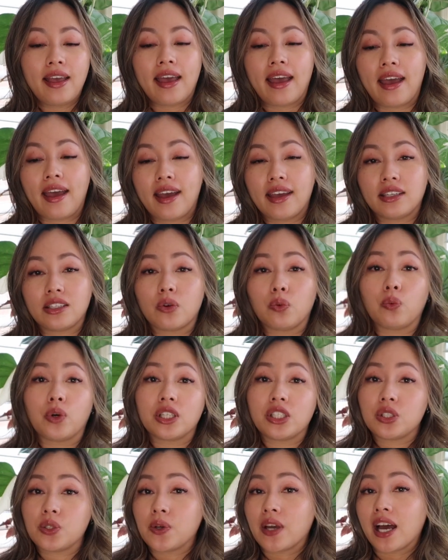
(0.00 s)
And
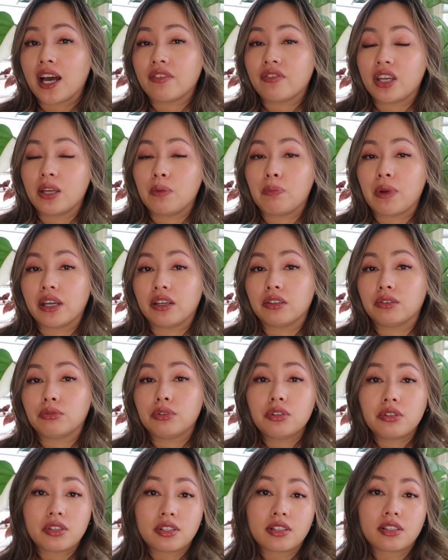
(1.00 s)
once you have a better
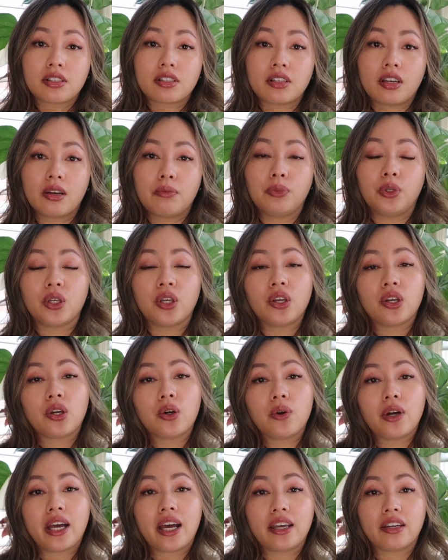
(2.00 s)
root system, you can
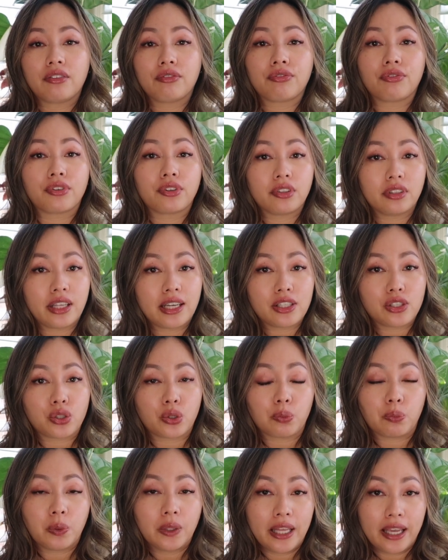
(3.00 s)
go ahead and fertilize
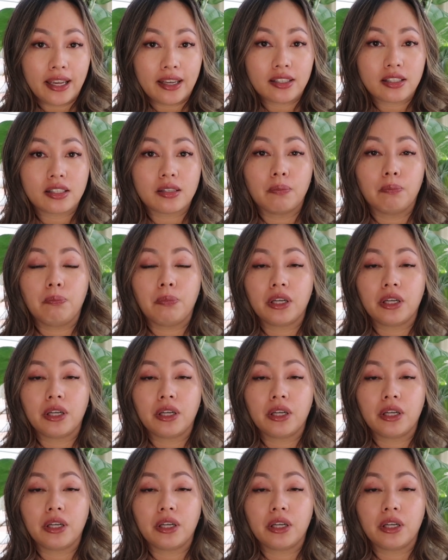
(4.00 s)
your plants.